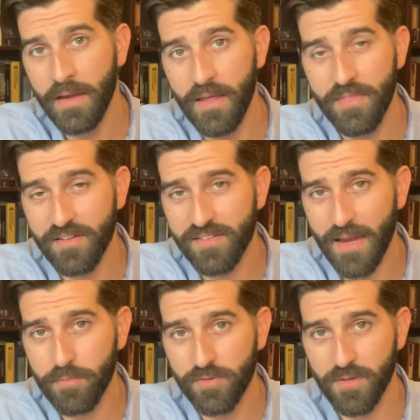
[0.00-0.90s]
and the
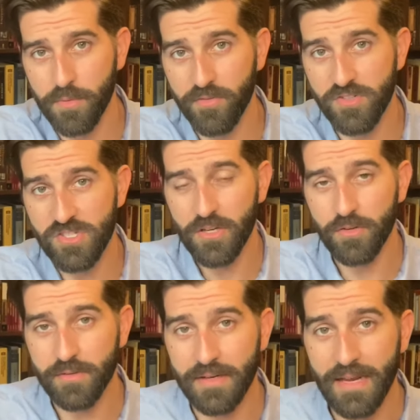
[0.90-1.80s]
discipleship of his
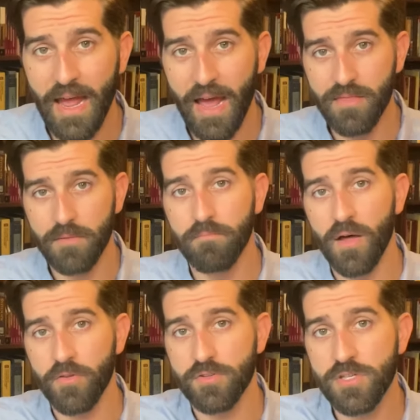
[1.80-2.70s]
children and the
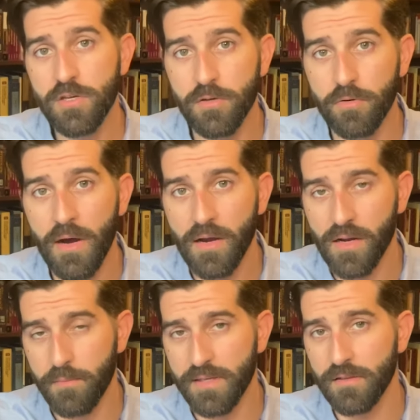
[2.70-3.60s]
mother too
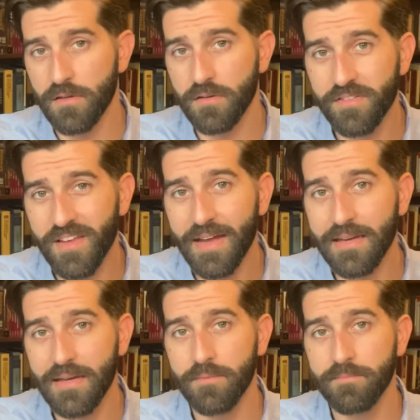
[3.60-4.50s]
coming alongside
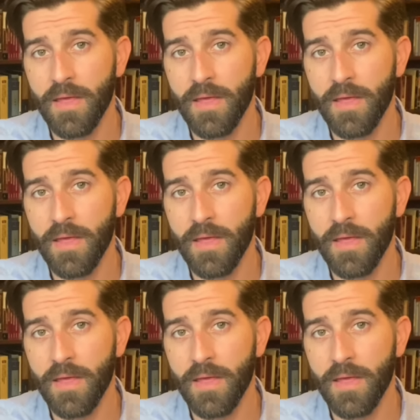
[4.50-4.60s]
him